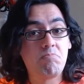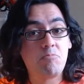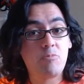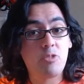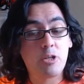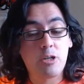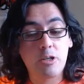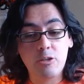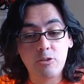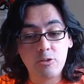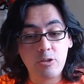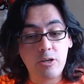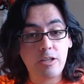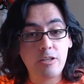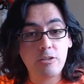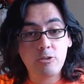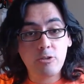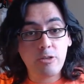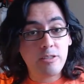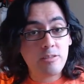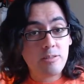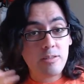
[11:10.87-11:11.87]
you're gonna draw the
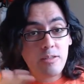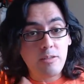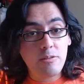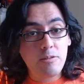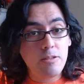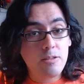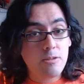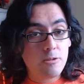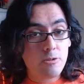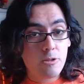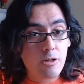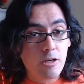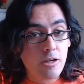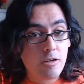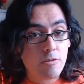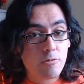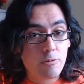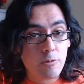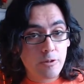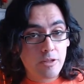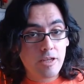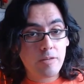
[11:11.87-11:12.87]
dress that you need to draw
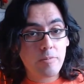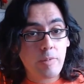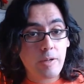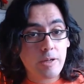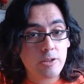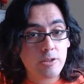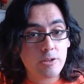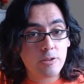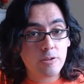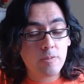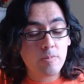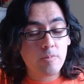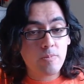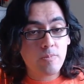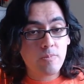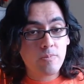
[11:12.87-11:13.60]
for that picture,